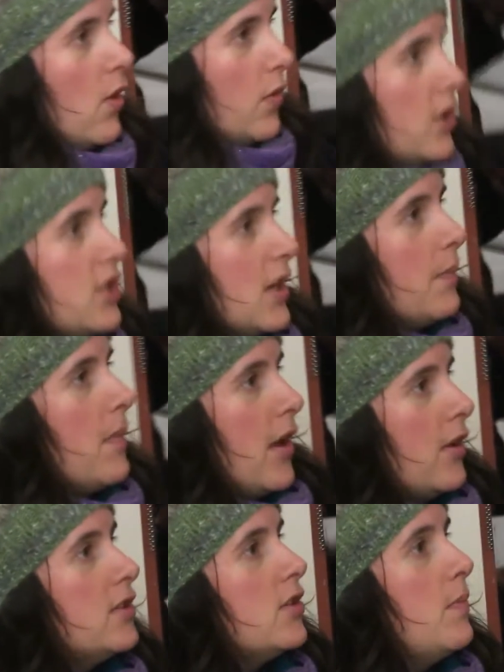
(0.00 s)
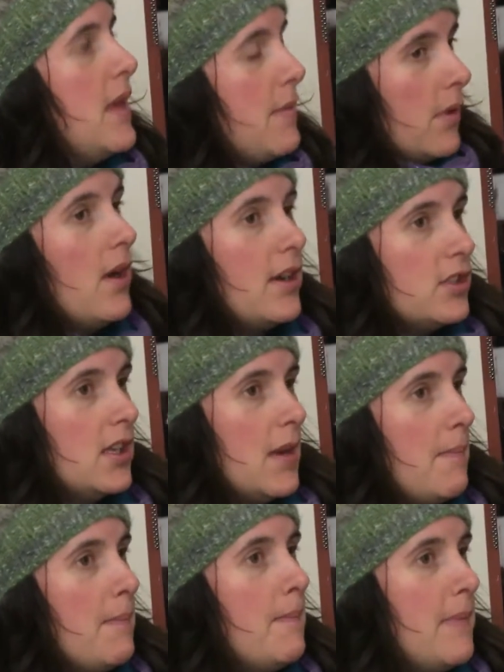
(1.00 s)
the ownership model, yeah. So people are actually
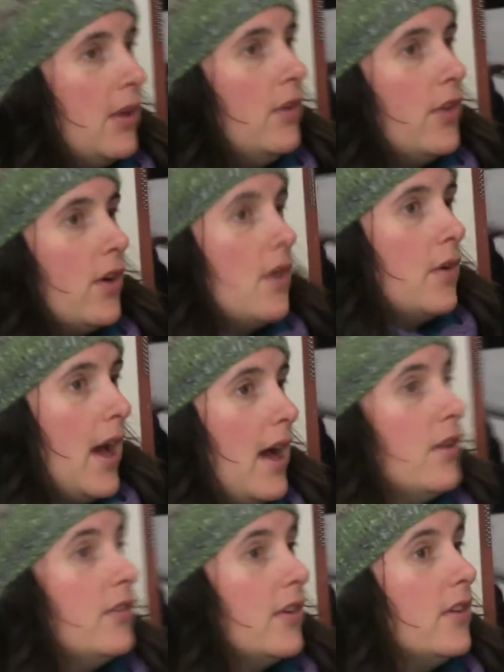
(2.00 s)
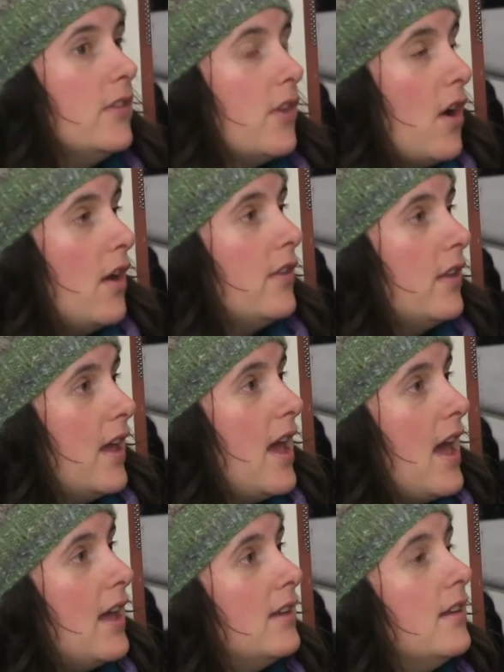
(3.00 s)
going to build their own houses on the
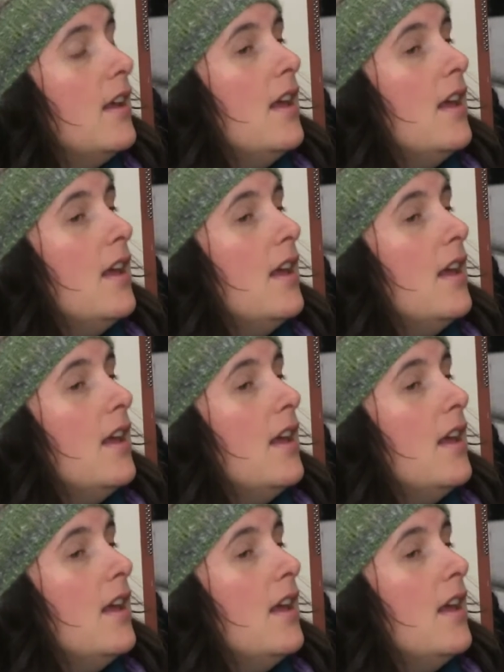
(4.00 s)
land.